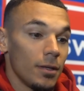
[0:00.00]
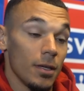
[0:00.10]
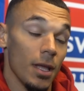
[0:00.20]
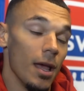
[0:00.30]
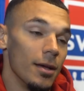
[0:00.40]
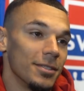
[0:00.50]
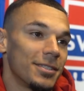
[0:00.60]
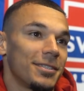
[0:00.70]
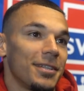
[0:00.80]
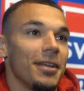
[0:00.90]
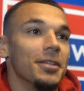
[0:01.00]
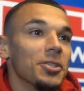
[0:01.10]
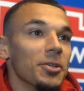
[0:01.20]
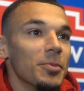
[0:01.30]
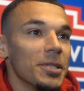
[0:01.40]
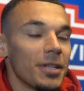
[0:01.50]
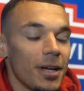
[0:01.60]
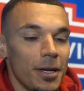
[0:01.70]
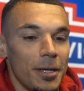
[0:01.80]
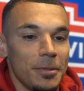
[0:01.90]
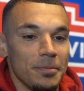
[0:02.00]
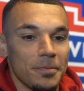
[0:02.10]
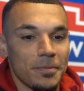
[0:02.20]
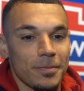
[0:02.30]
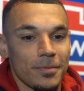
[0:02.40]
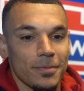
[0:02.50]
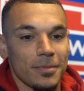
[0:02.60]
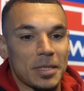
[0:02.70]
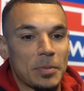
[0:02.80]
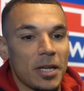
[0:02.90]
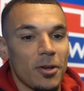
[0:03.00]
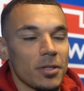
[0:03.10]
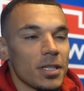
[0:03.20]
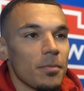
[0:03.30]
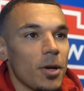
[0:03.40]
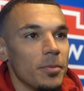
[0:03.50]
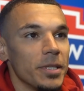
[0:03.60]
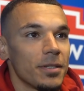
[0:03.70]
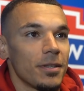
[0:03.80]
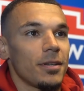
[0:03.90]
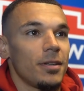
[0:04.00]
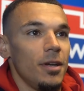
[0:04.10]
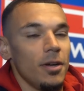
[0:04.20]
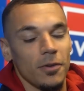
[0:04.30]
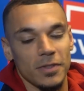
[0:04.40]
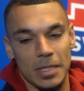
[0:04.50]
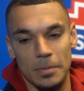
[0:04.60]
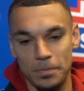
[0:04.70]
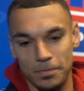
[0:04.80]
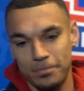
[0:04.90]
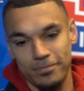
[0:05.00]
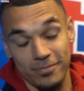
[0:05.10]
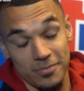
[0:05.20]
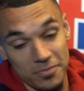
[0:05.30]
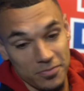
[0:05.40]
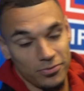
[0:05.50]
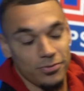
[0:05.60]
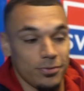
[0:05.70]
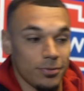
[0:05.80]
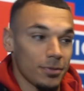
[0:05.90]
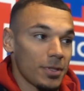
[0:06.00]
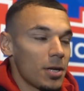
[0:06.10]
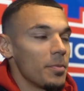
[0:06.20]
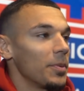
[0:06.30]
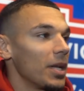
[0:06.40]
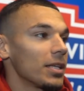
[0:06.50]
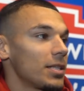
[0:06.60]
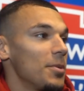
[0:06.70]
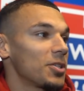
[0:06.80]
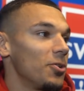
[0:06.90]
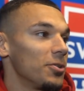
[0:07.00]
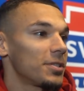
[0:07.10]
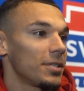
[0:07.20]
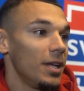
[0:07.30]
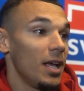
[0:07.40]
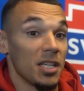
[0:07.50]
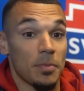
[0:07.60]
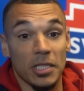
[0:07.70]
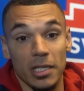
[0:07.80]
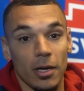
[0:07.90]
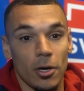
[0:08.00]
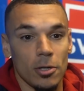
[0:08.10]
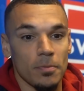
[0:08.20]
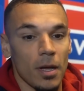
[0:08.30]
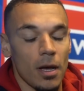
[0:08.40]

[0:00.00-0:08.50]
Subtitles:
Yeah, it was enjoyable. It's been a long time coming. Obviously, can't remember the last time I scored, especially at home.